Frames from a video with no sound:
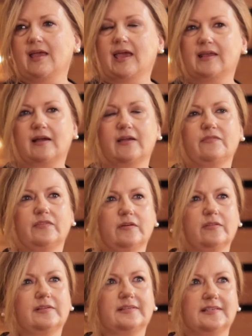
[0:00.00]
And I feel
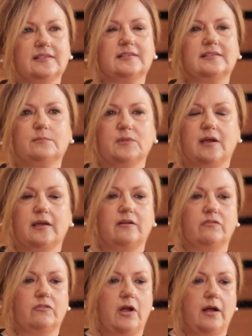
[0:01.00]
the system kind
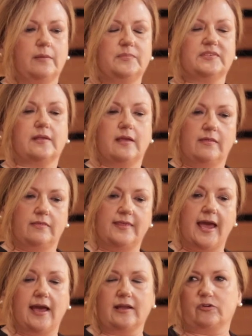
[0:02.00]
of robs
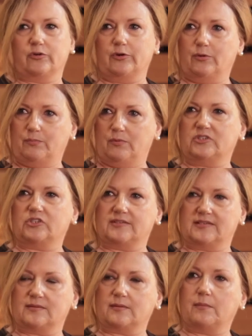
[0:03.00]
that group, which
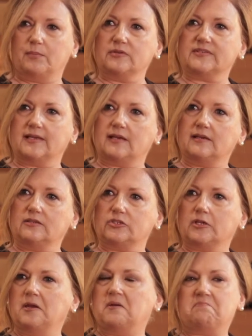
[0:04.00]
is a percentage,
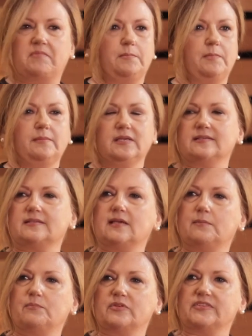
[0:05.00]
but maybe it's
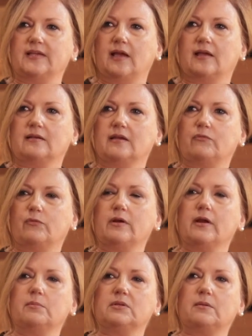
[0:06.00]
10%. If we are
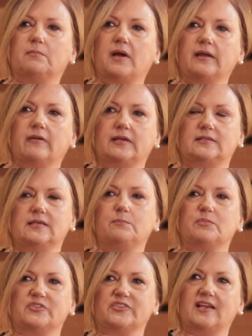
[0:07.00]
able to migrate
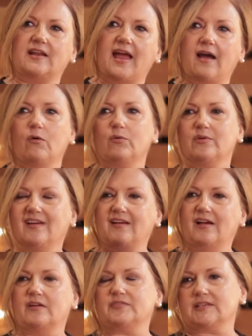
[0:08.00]
10% out
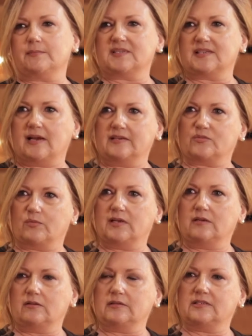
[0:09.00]
of subsidized
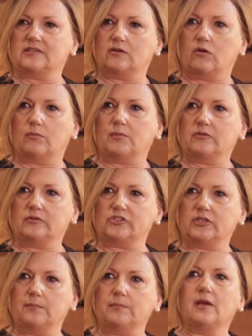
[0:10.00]
rental into homeownership,